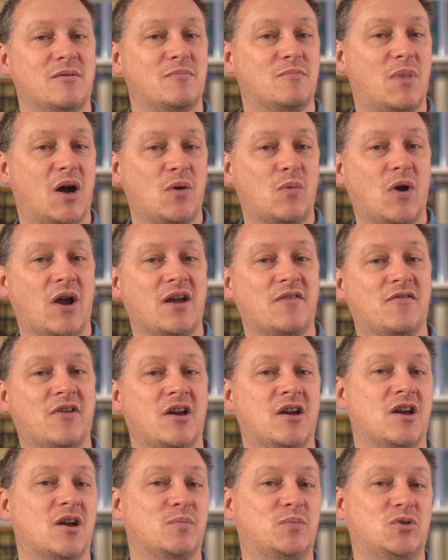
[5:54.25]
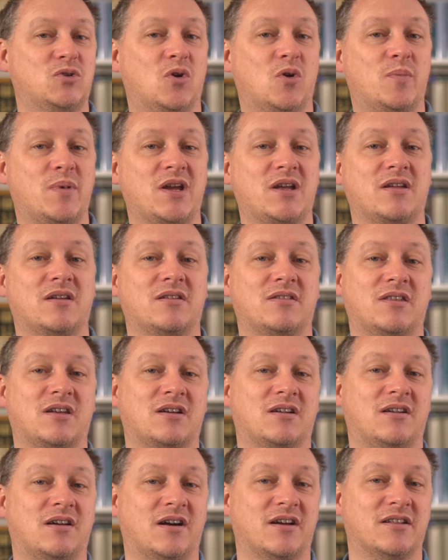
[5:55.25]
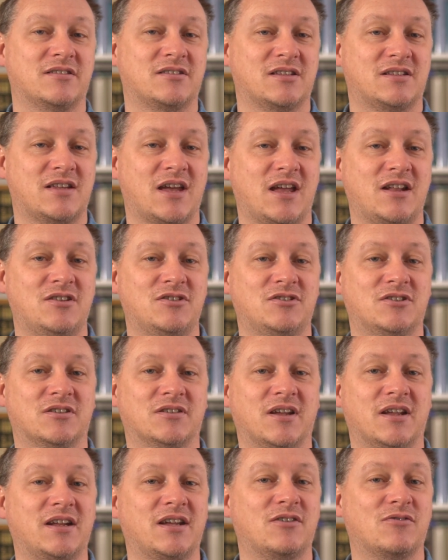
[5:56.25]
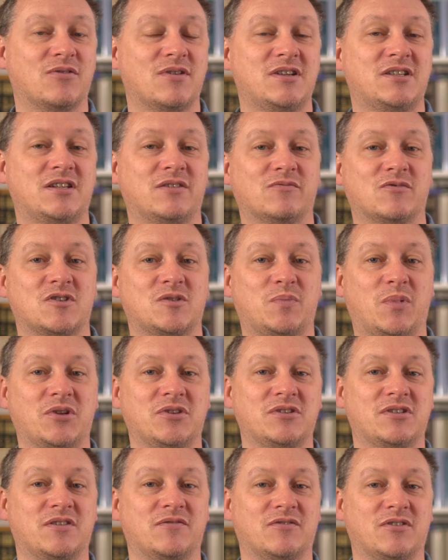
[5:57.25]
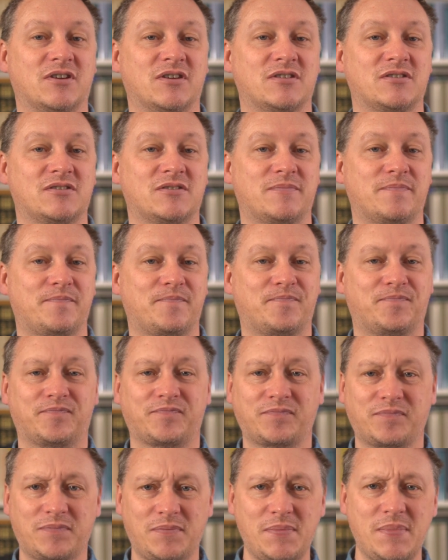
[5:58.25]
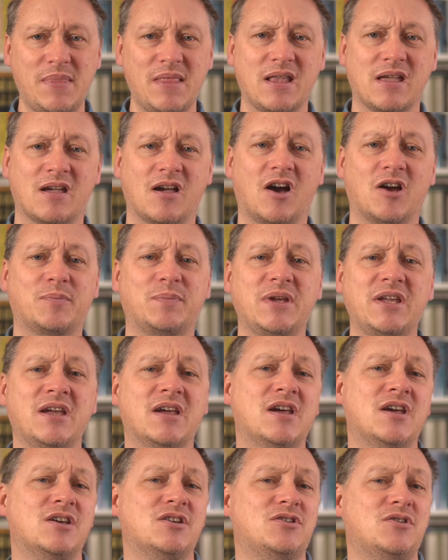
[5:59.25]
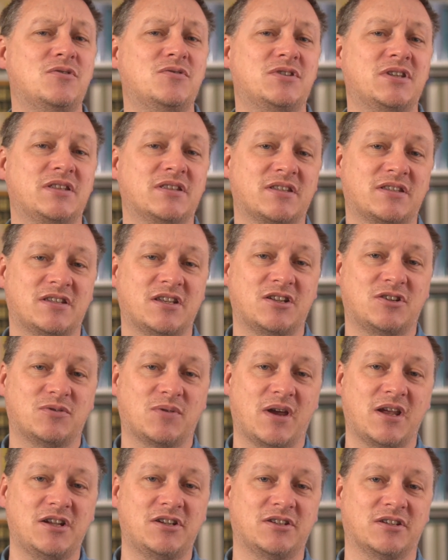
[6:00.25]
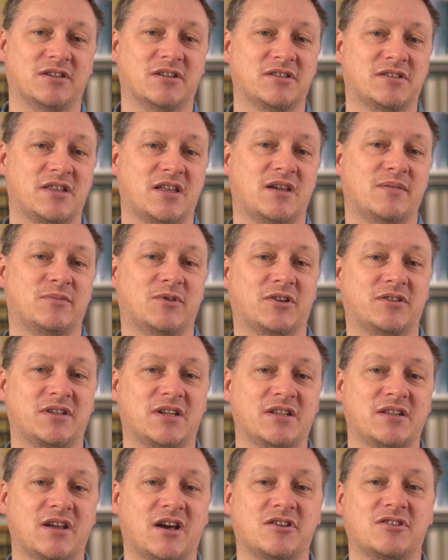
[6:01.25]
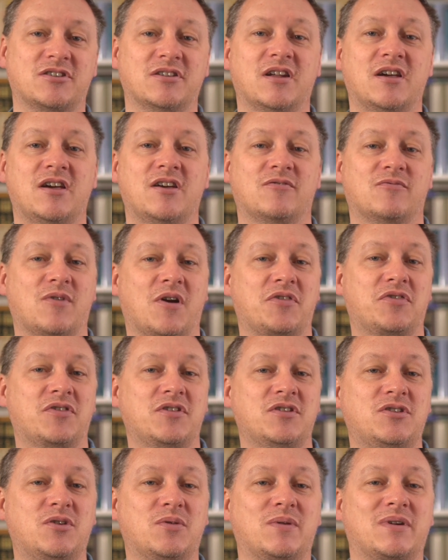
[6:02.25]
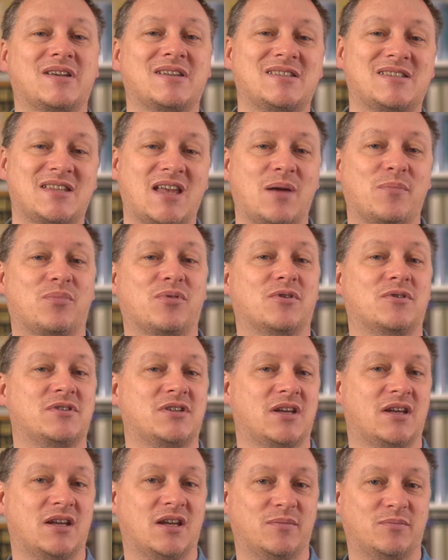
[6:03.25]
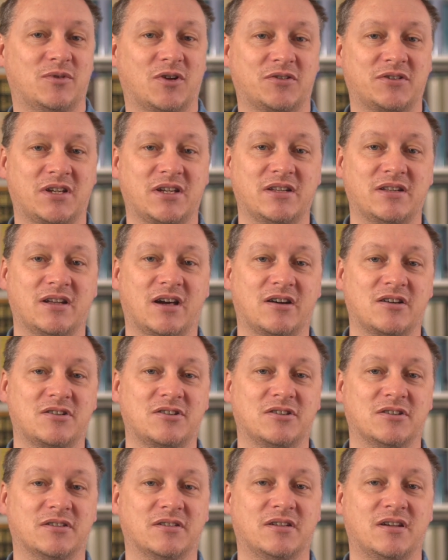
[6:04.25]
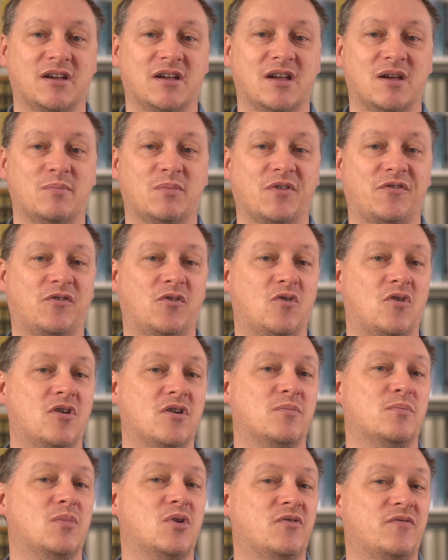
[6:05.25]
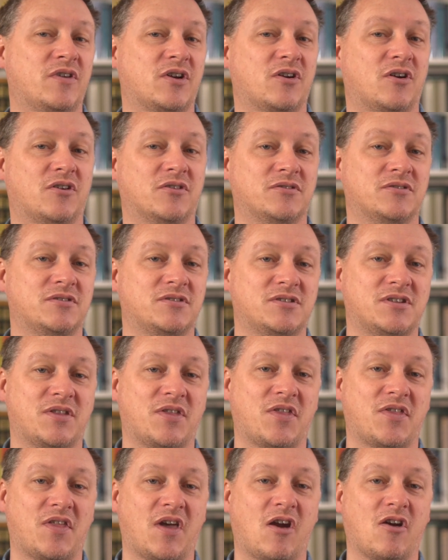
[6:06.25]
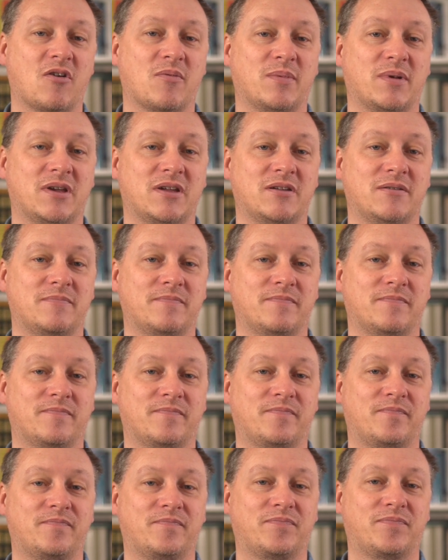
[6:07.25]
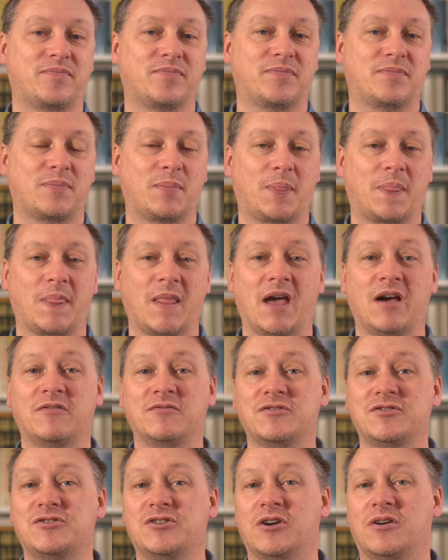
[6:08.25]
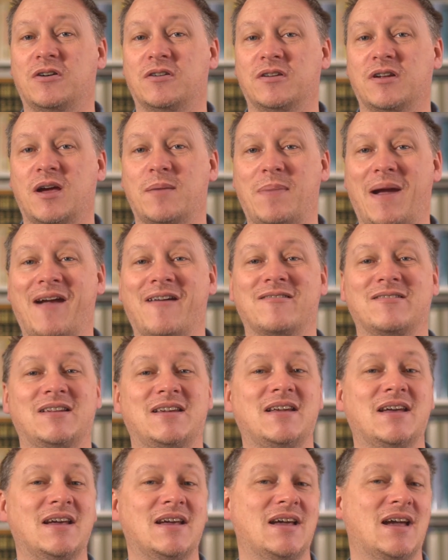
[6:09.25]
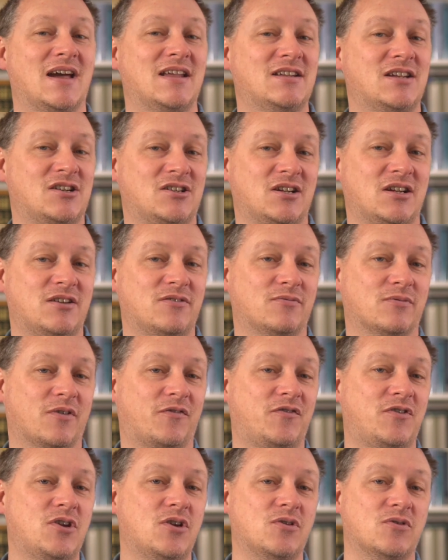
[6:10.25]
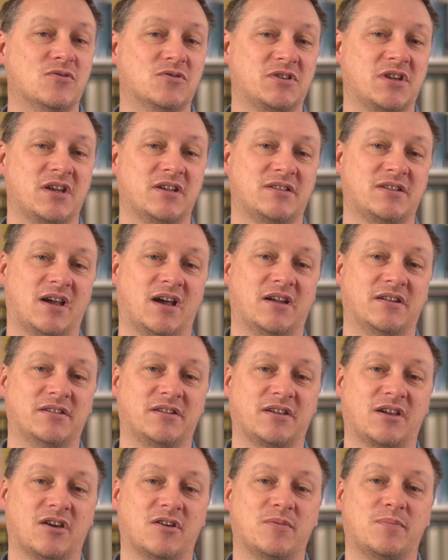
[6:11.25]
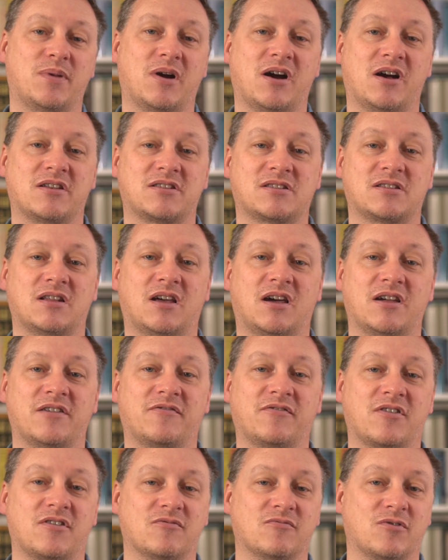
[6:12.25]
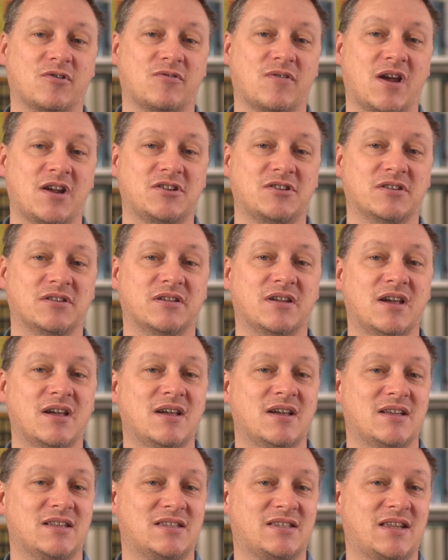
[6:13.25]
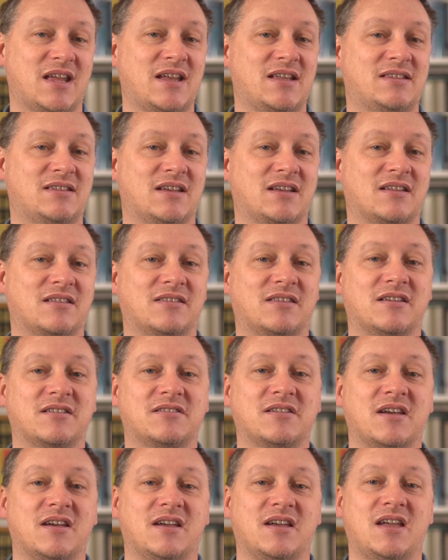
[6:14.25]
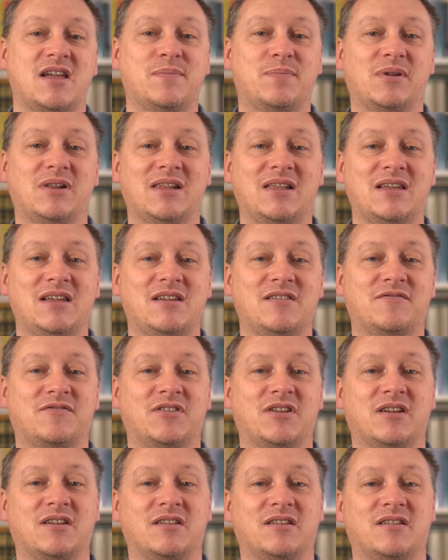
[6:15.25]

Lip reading: my way of absorbing the client's attention and increasing responsiveness. I'd be using the situation as the hypnotic induction rather doing a separate hypnotic induction before moving on to the therapy. Elton John apparently initially refused to undergo past life regression, stating that he believed